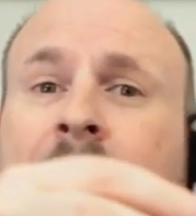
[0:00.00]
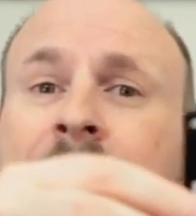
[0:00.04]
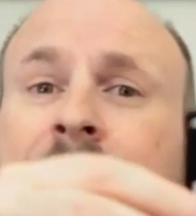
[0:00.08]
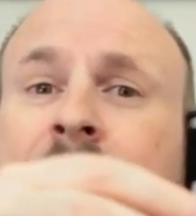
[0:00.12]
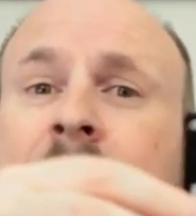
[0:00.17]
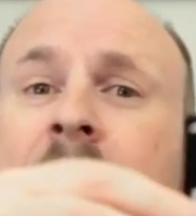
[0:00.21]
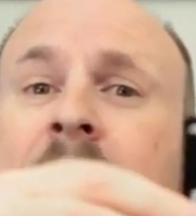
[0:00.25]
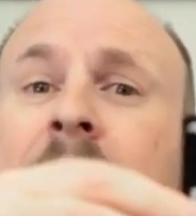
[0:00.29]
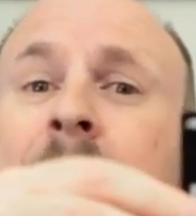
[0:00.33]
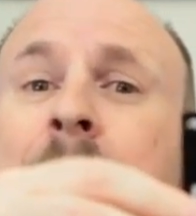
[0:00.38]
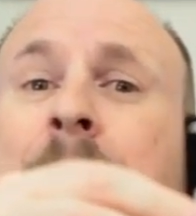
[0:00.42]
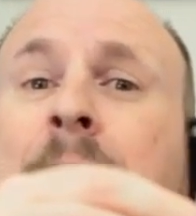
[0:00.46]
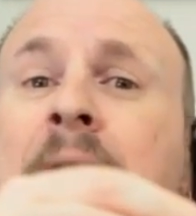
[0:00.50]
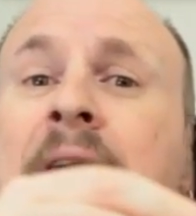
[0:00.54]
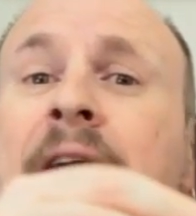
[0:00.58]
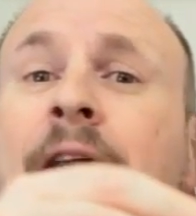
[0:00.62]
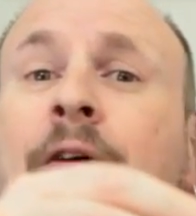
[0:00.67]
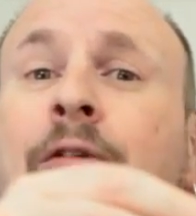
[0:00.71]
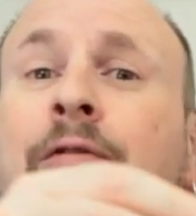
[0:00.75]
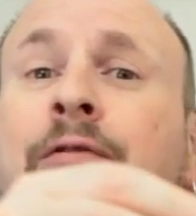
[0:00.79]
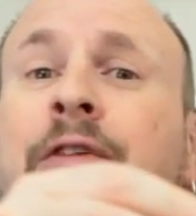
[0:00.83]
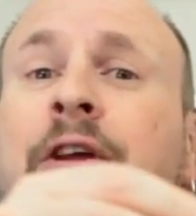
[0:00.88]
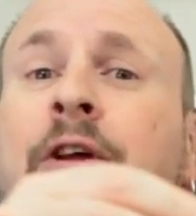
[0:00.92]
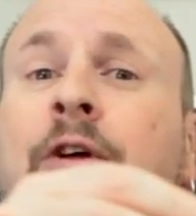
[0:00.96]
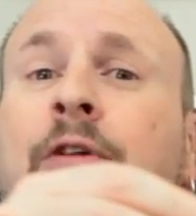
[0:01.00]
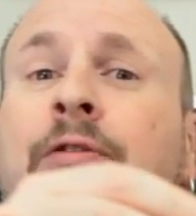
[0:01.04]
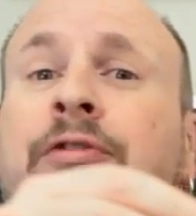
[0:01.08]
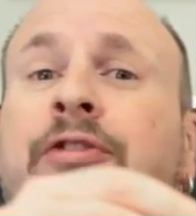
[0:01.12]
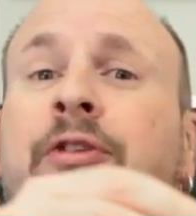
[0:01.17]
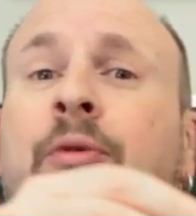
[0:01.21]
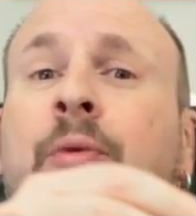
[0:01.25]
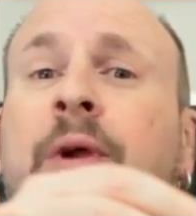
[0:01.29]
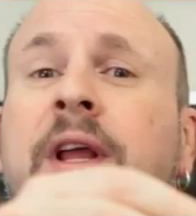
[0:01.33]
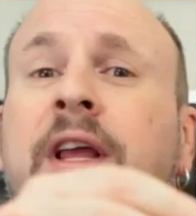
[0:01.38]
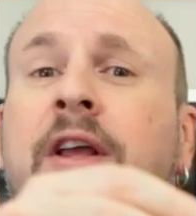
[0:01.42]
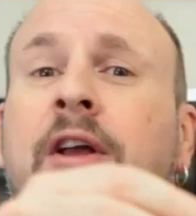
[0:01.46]
I've got a
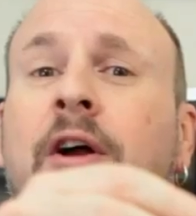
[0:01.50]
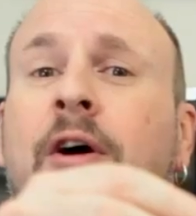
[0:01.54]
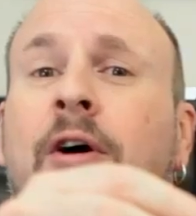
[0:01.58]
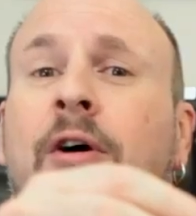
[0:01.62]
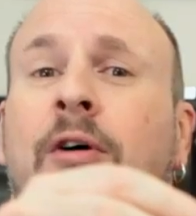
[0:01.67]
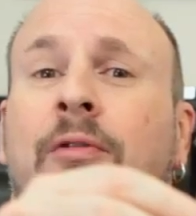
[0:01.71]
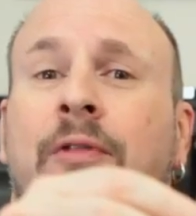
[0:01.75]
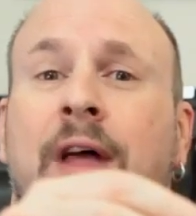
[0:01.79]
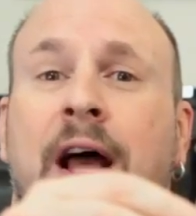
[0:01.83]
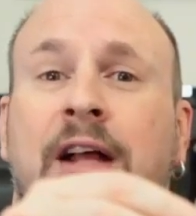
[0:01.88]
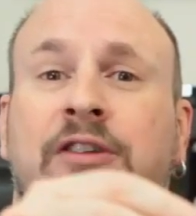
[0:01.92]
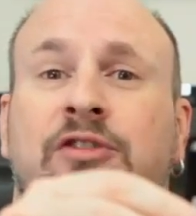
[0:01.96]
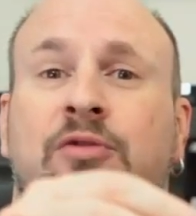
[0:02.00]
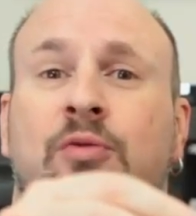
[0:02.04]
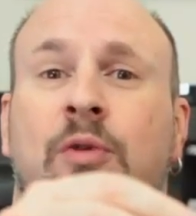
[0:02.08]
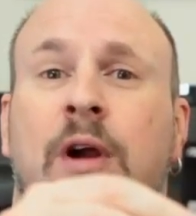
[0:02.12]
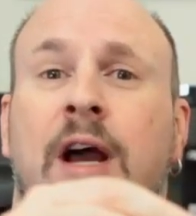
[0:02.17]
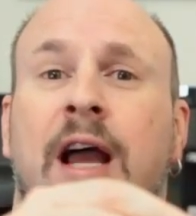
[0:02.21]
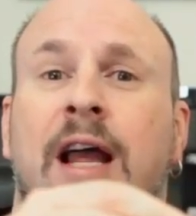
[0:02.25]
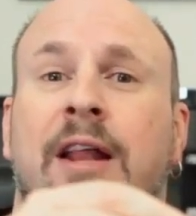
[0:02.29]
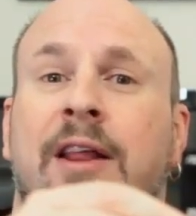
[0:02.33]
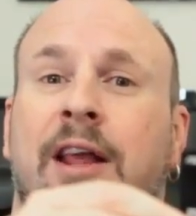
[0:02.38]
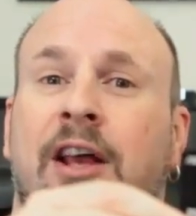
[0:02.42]
Battlefield 3 code. That's right.